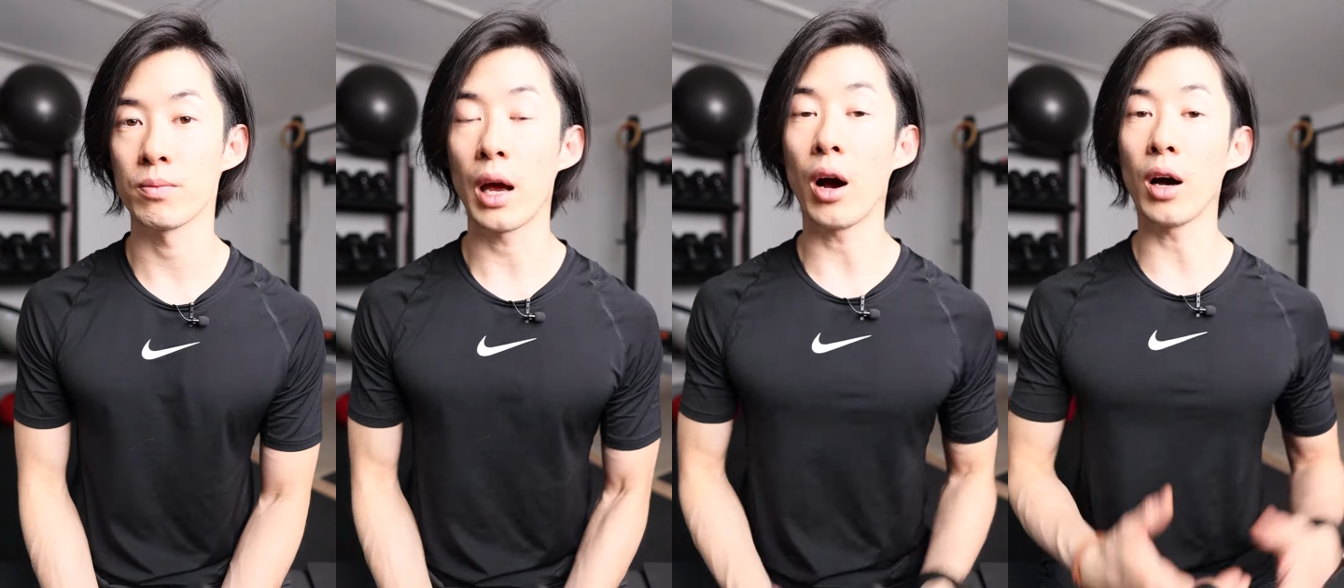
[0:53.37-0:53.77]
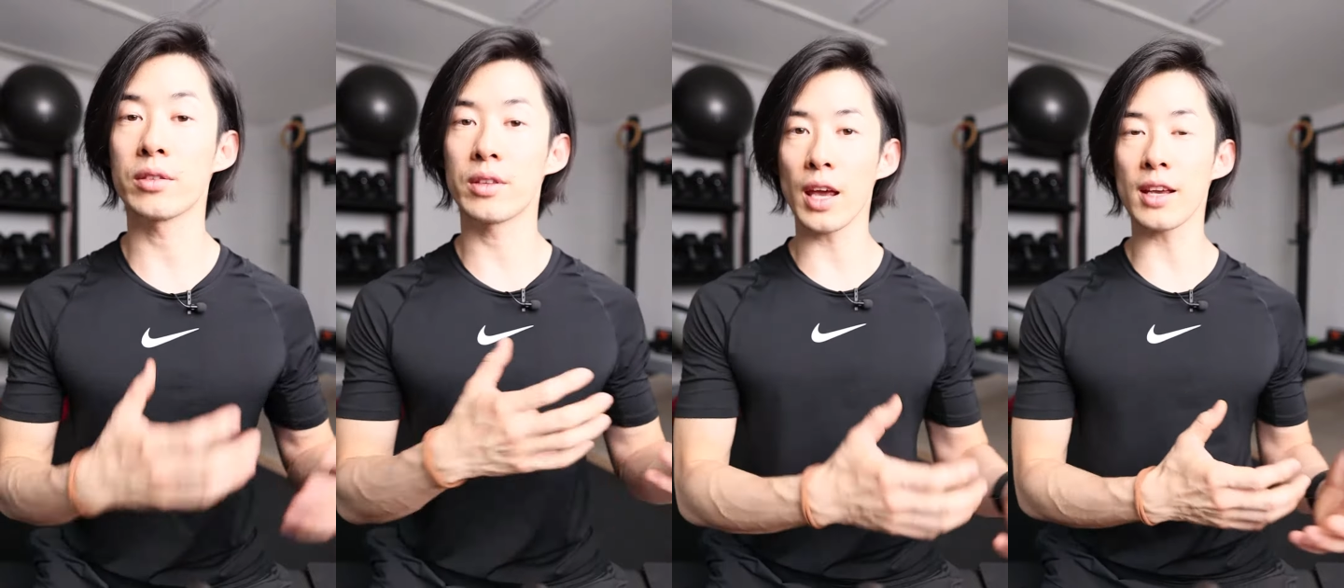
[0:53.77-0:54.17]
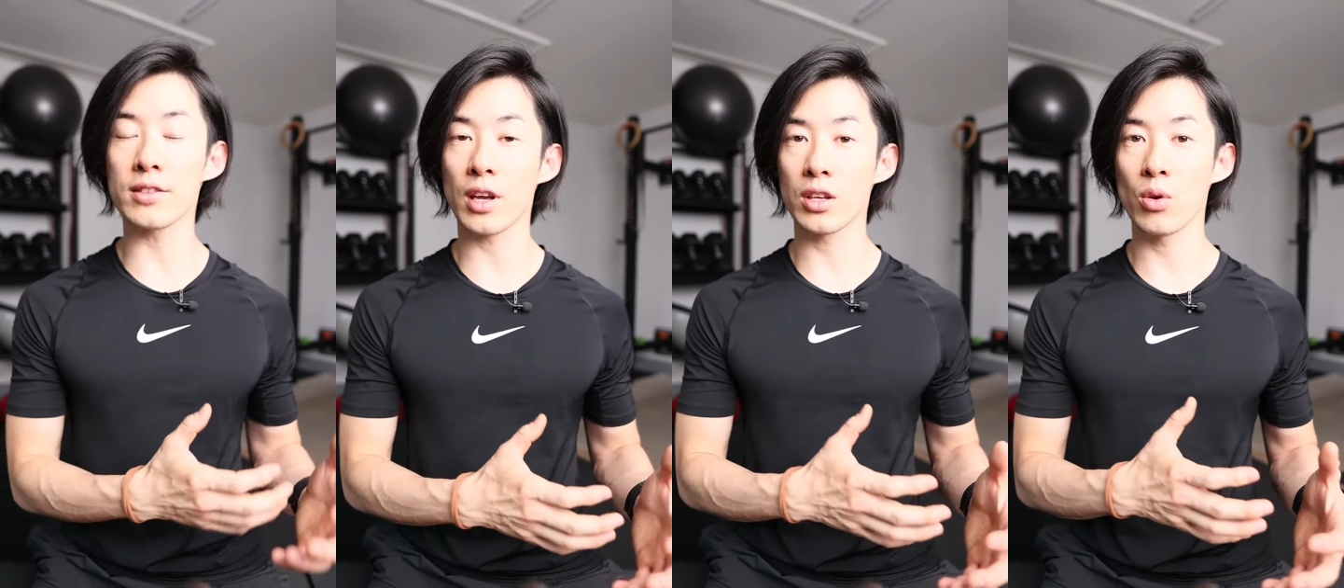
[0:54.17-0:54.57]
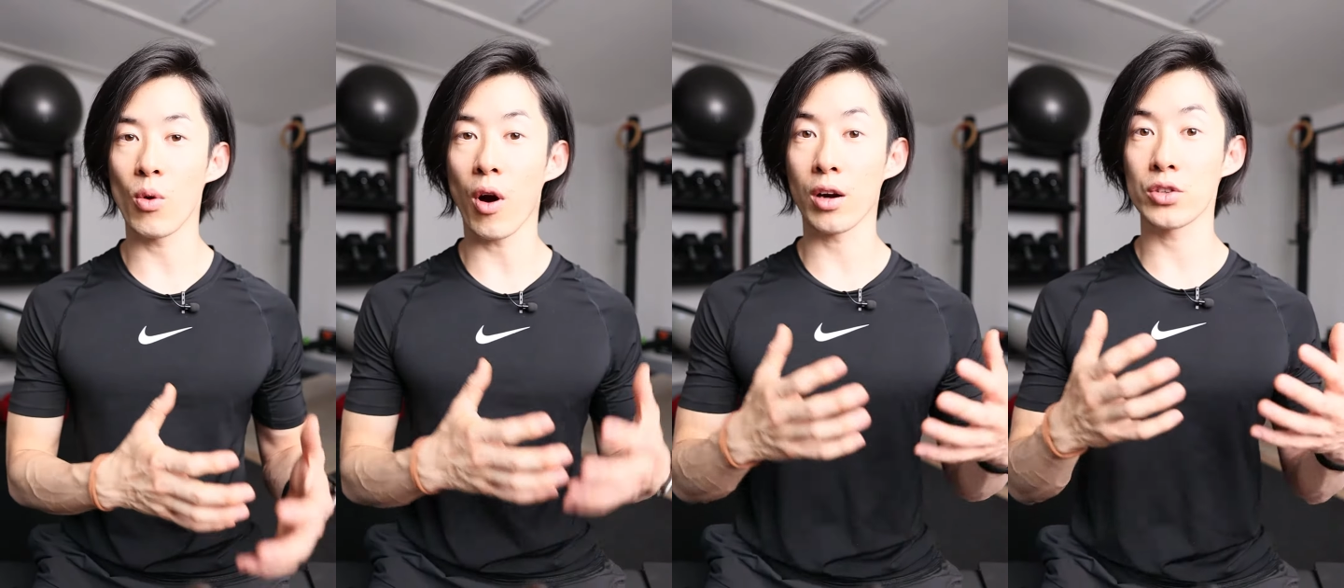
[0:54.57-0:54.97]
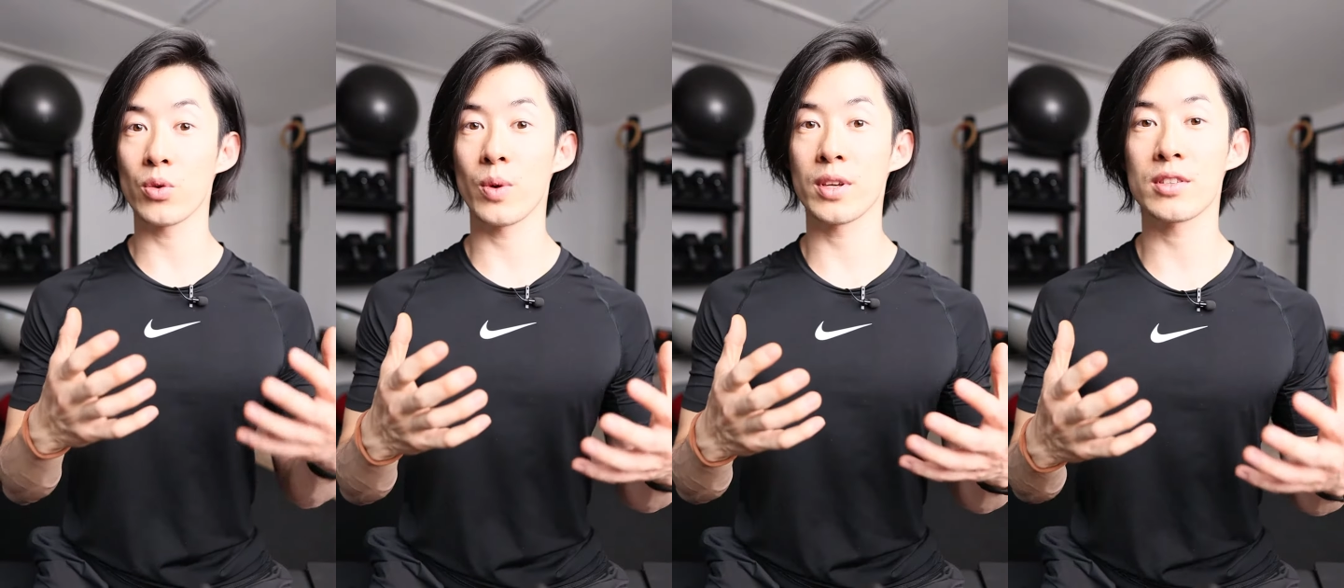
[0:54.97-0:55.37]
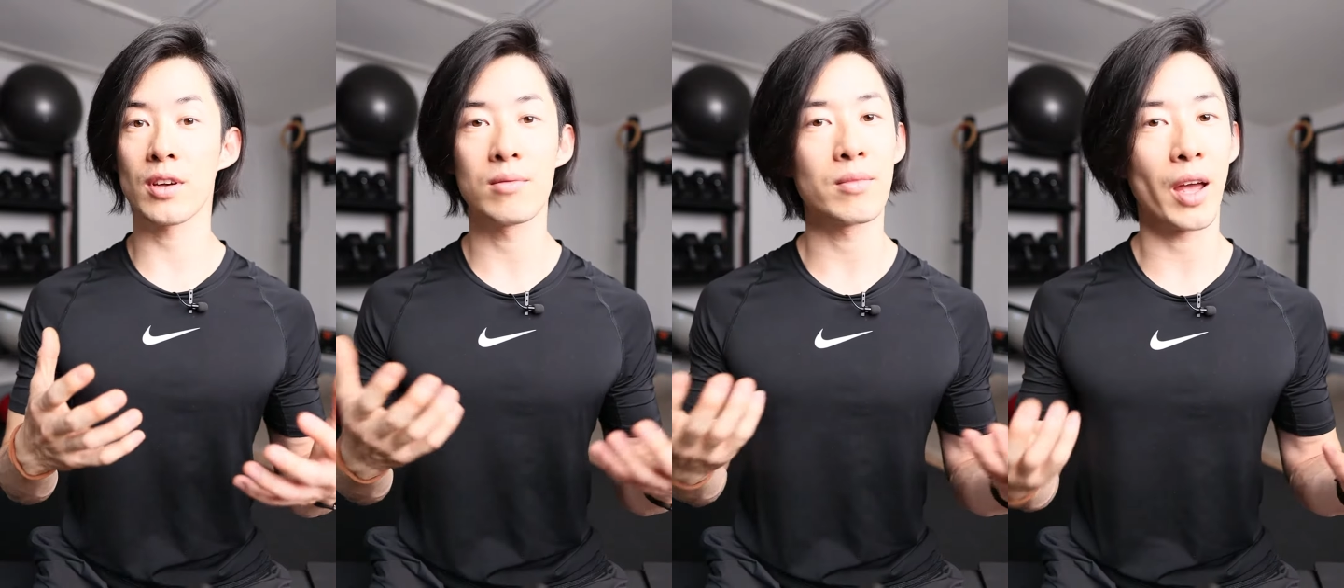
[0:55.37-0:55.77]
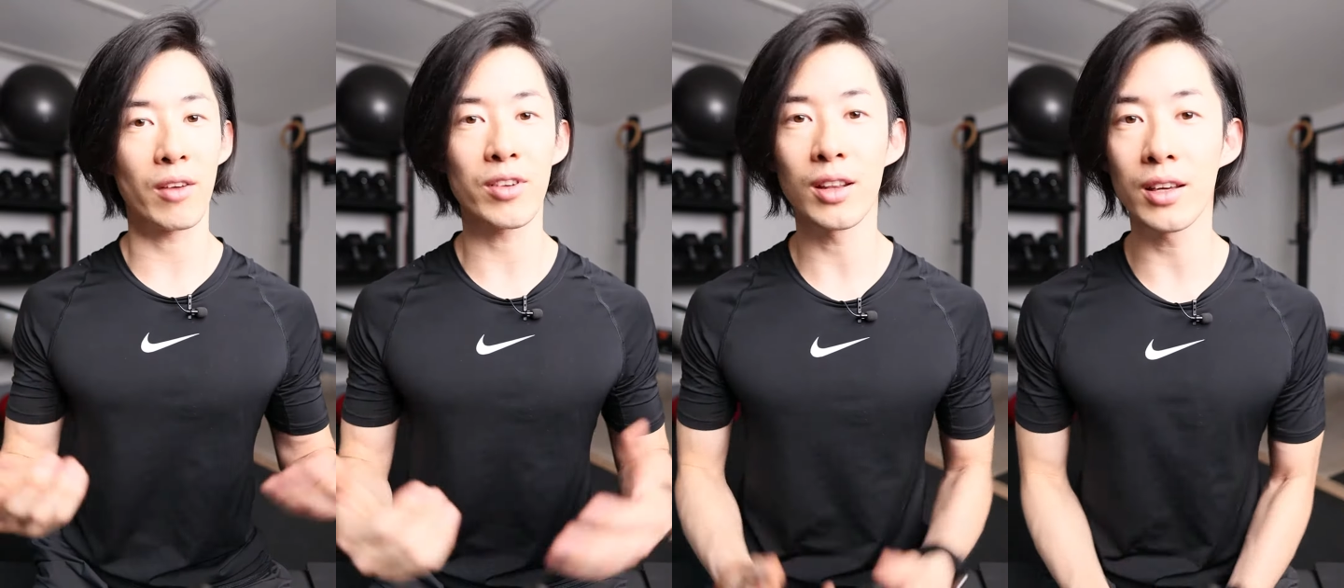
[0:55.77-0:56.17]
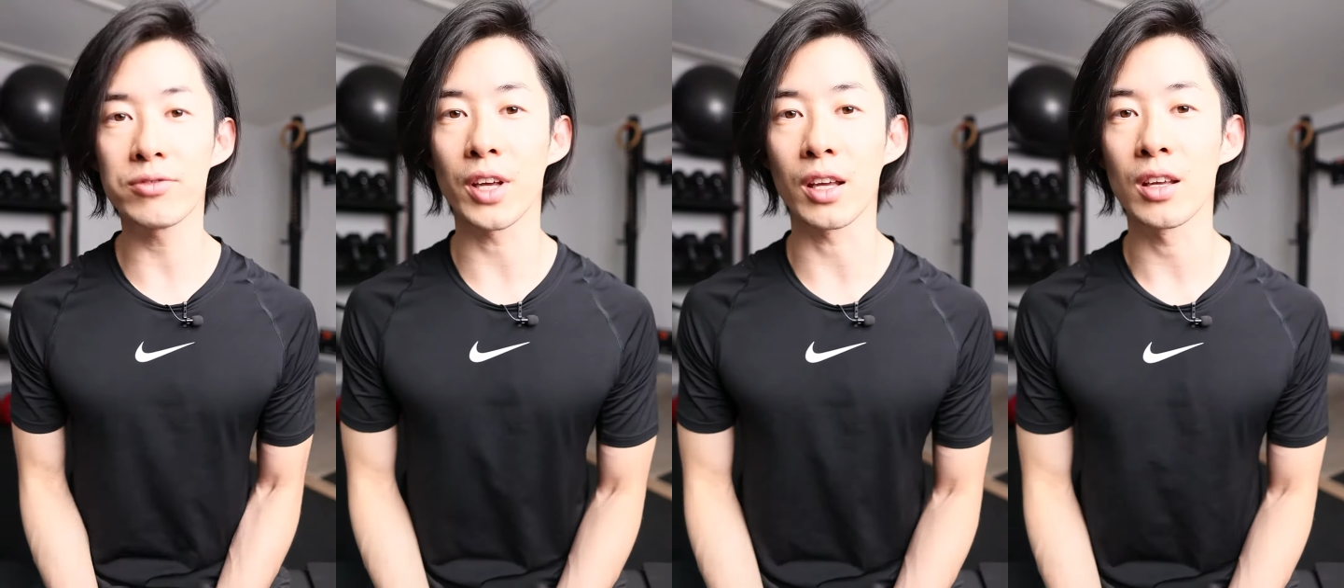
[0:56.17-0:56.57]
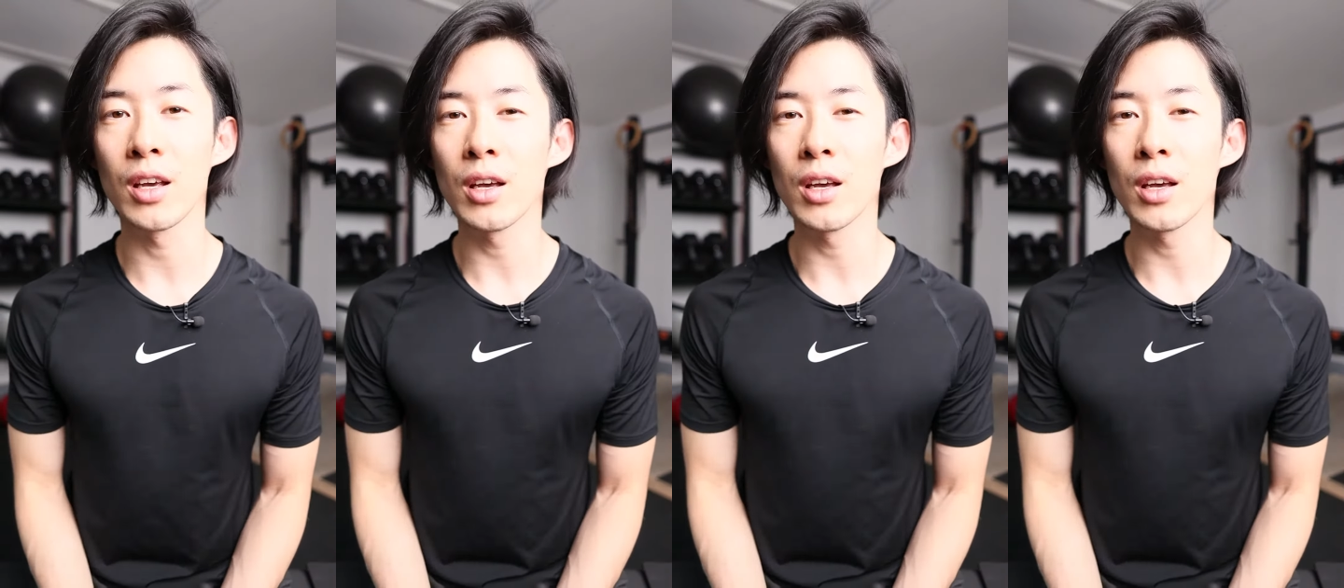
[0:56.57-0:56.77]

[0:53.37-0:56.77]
Now on days that you are doing some heavy lifting,